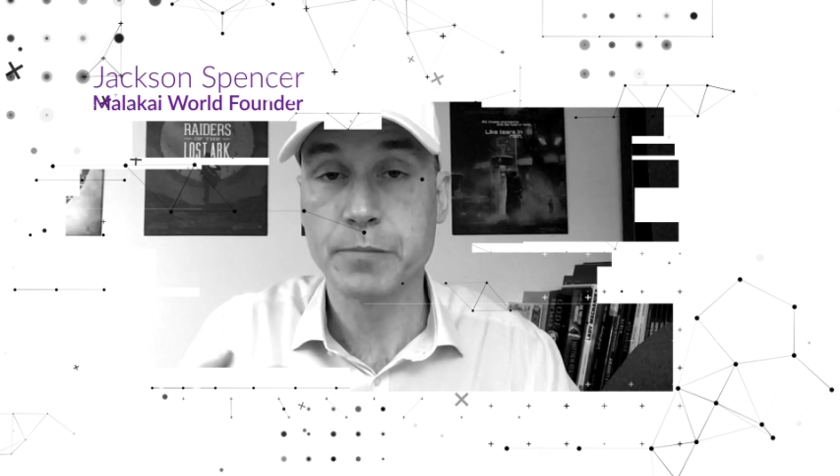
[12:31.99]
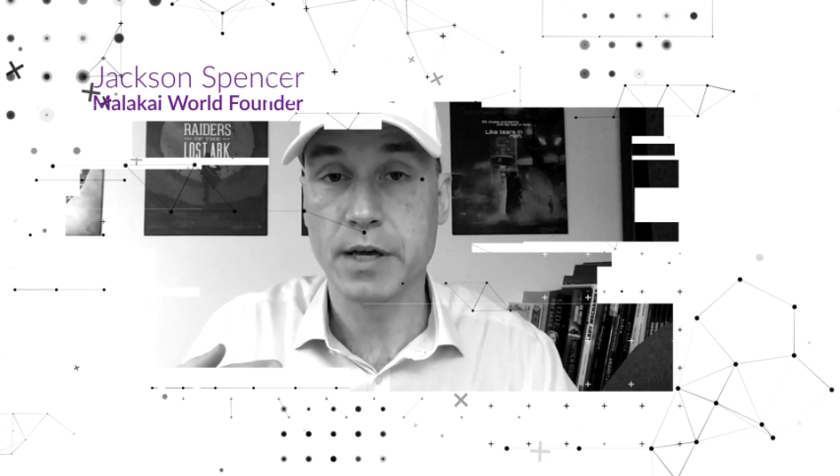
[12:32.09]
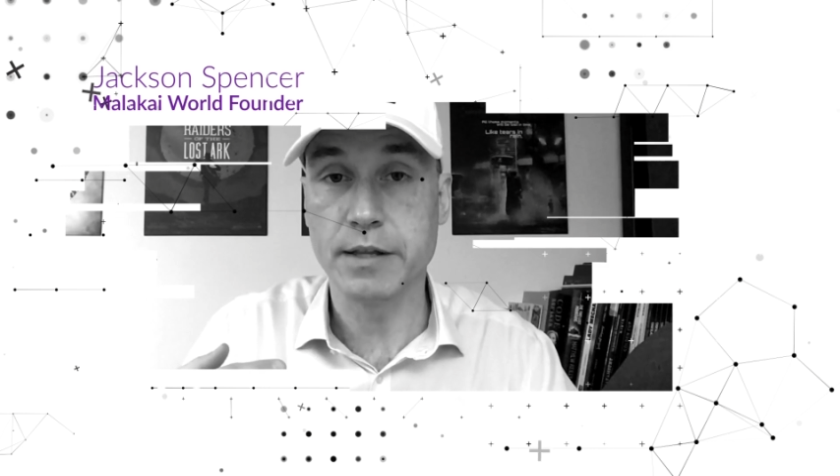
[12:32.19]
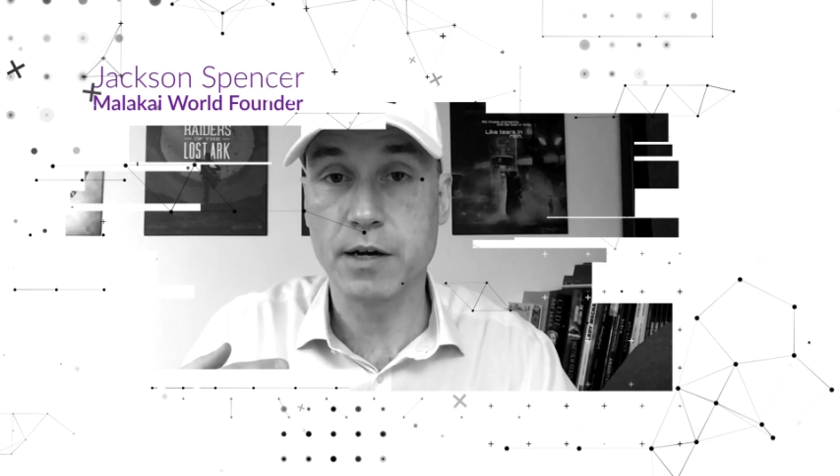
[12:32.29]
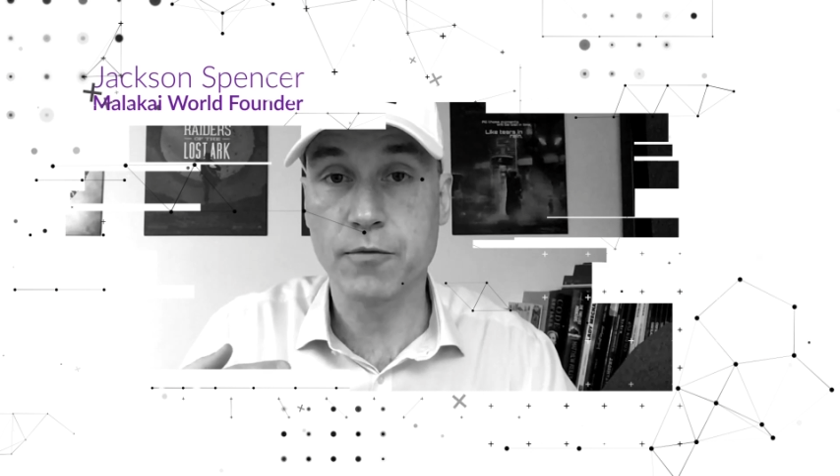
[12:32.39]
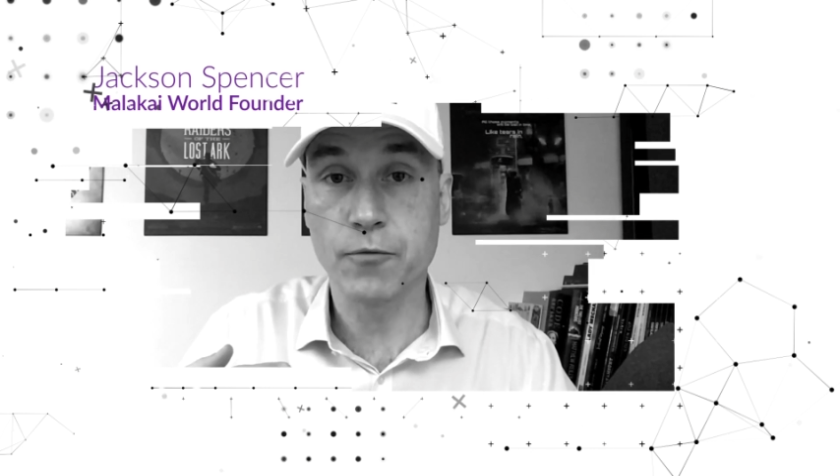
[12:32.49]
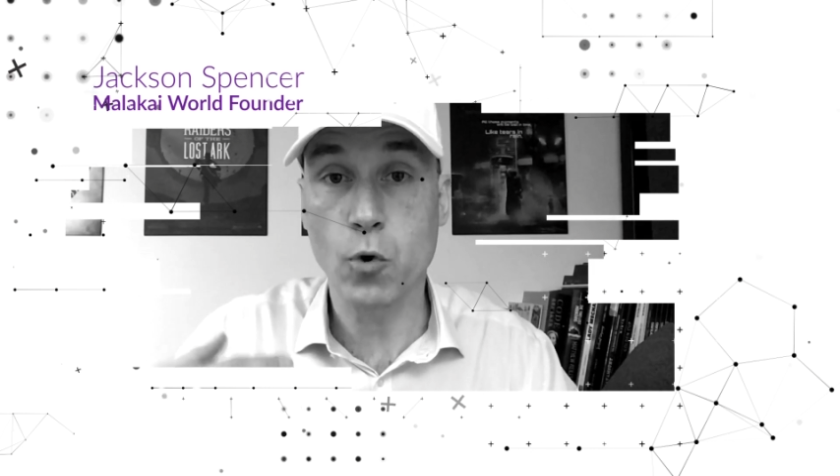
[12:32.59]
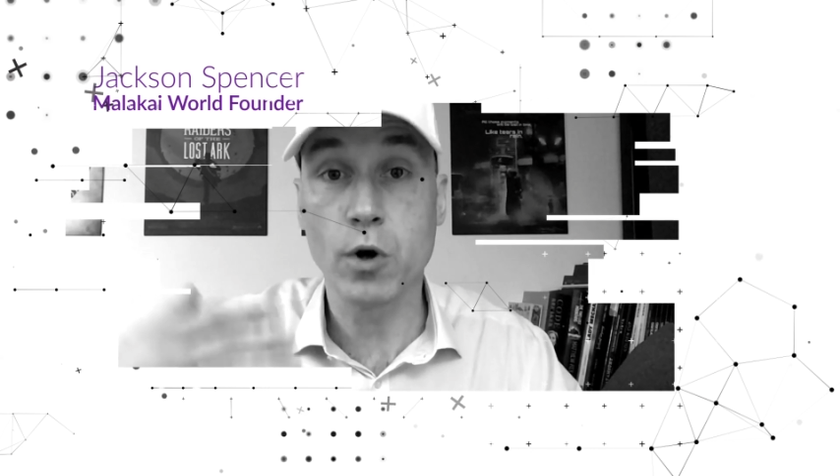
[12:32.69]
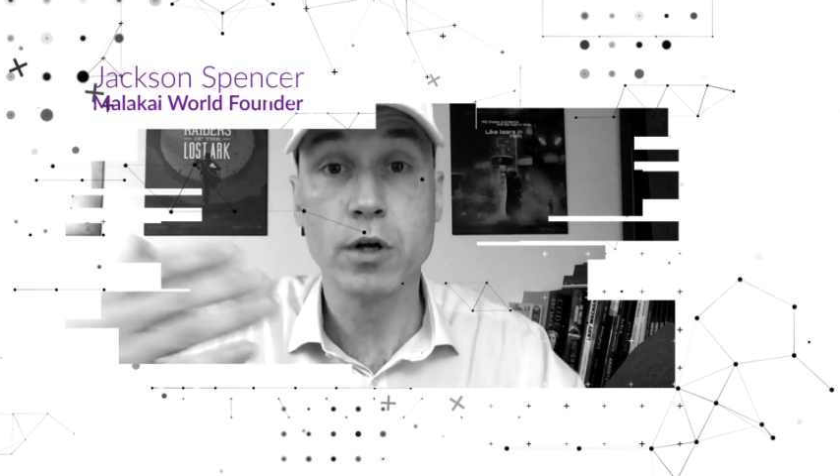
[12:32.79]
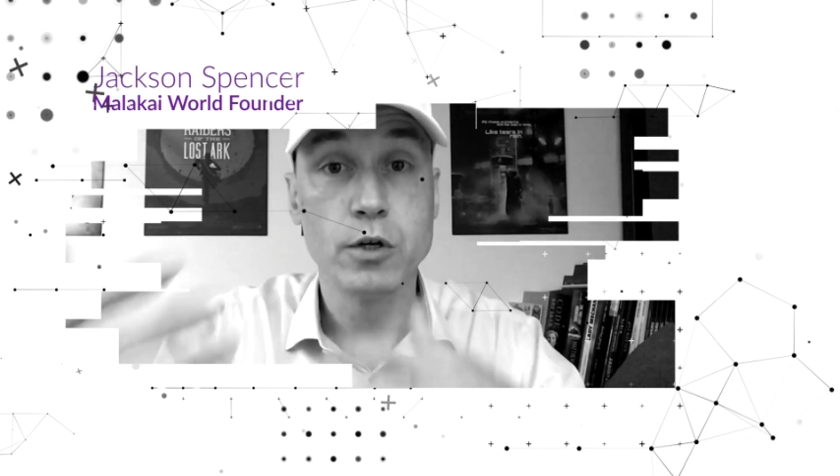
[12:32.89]
and
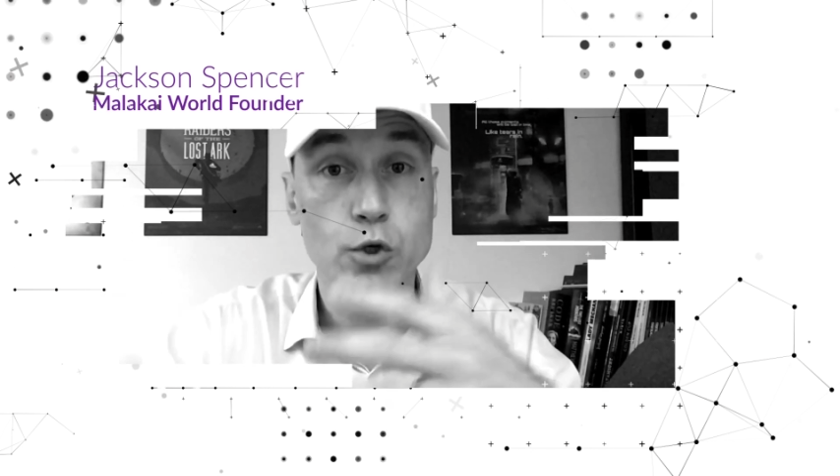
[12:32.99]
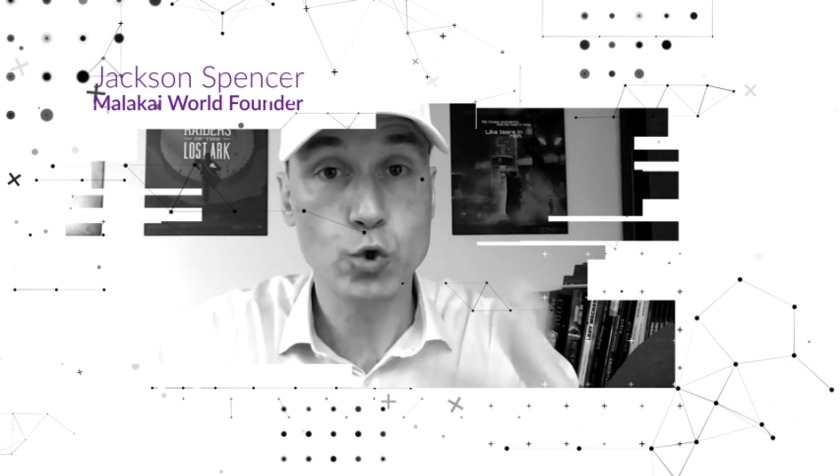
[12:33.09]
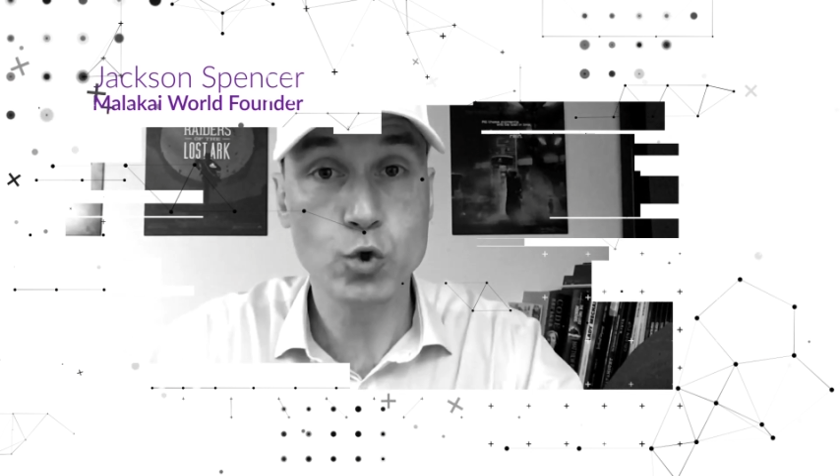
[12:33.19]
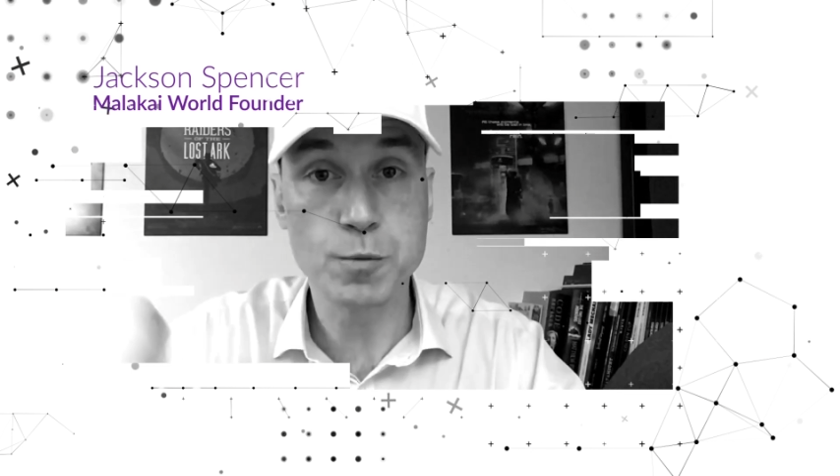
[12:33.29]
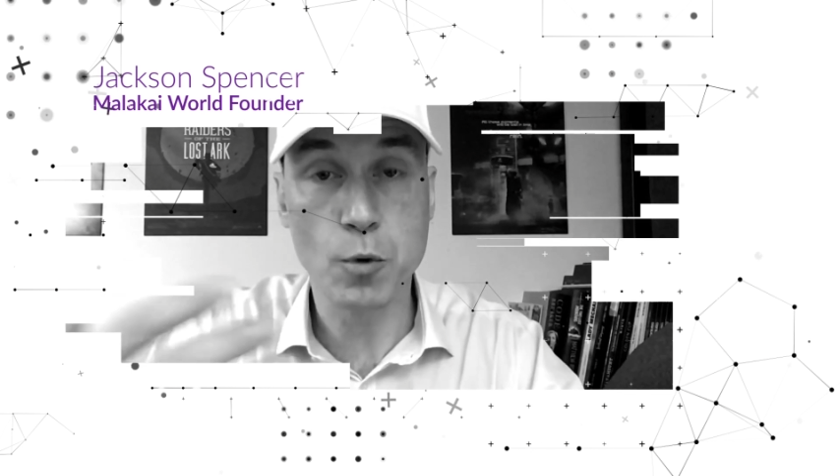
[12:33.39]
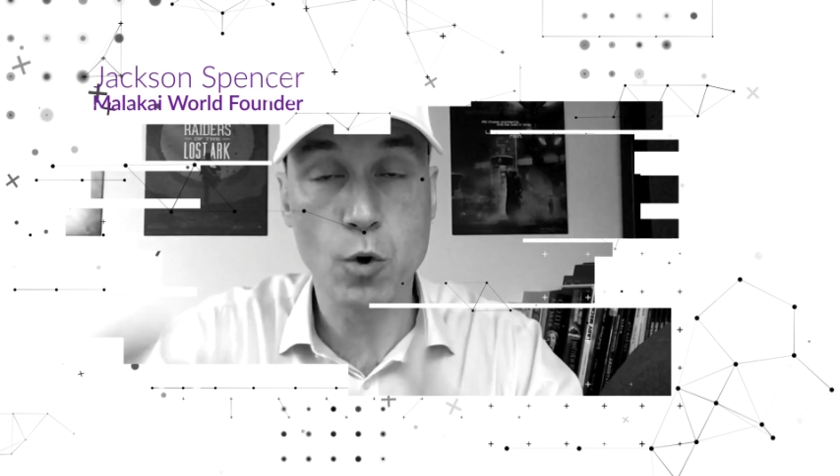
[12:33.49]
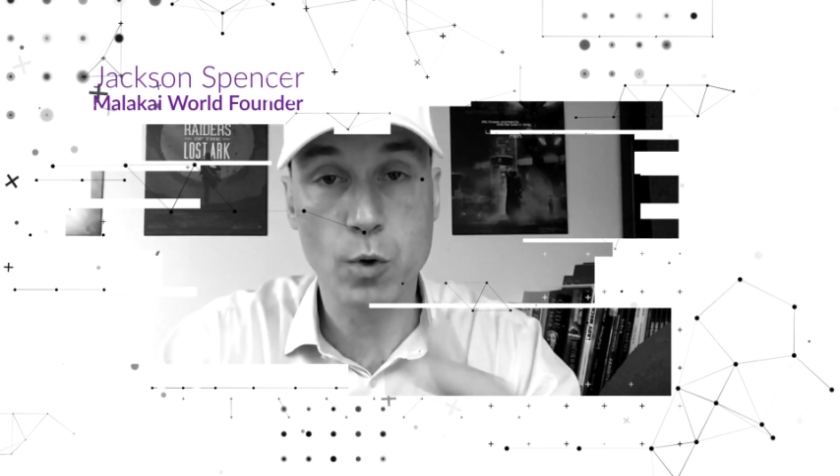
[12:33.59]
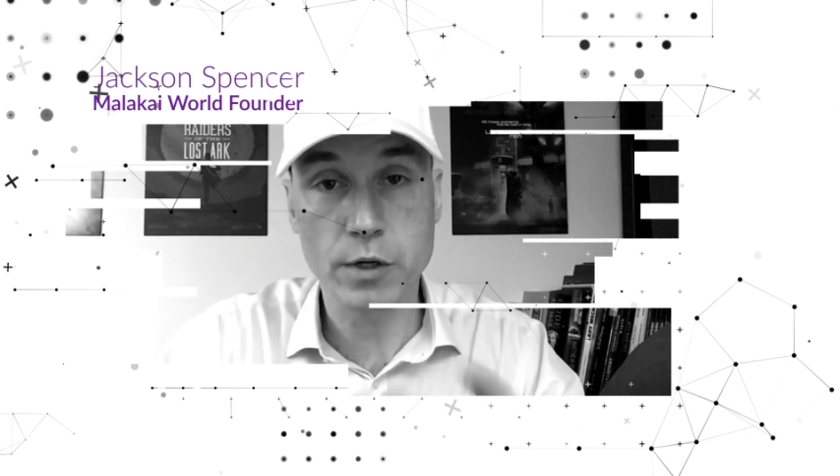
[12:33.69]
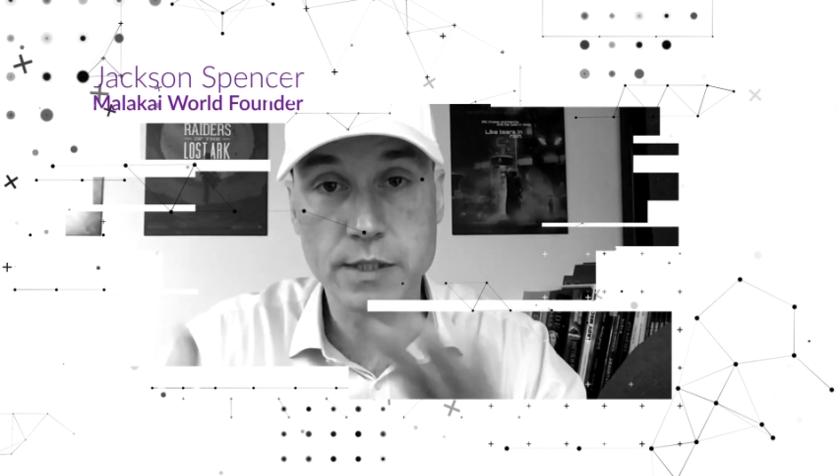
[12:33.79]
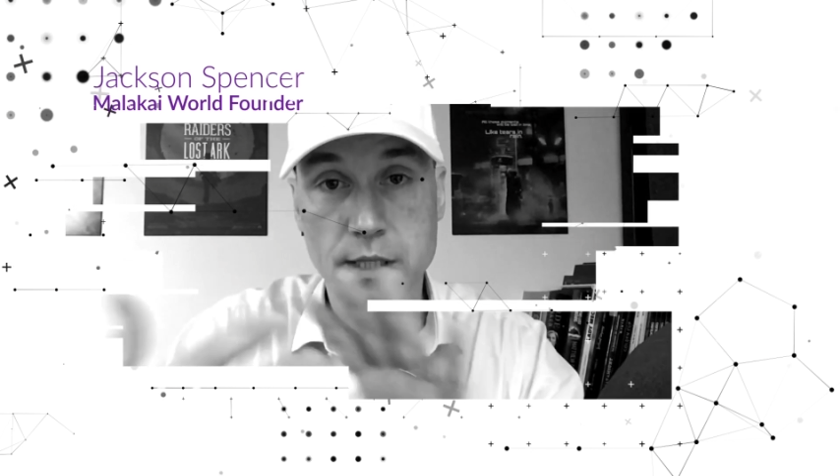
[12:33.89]
therefore use more
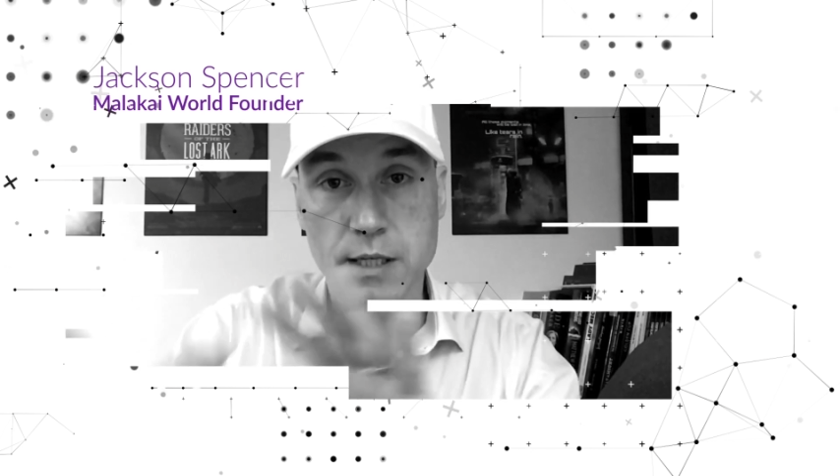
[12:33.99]
words